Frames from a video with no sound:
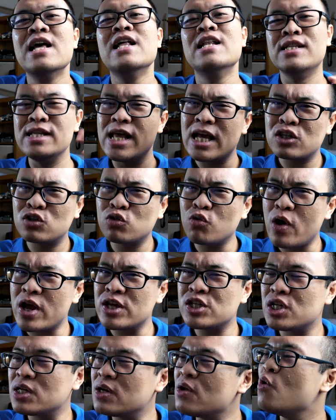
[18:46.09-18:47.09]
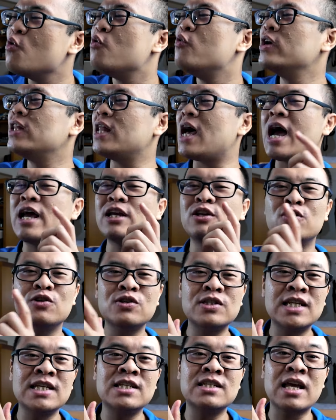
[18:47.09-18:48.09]
Next question, will I
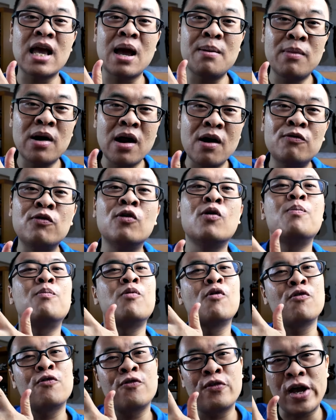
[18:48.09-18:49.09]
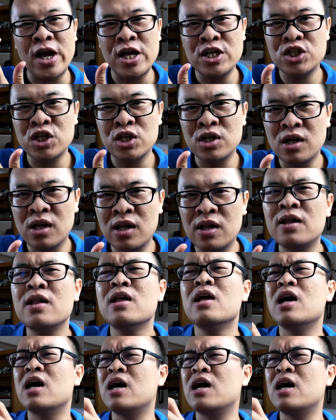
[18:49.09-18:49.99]
use this camera for professional,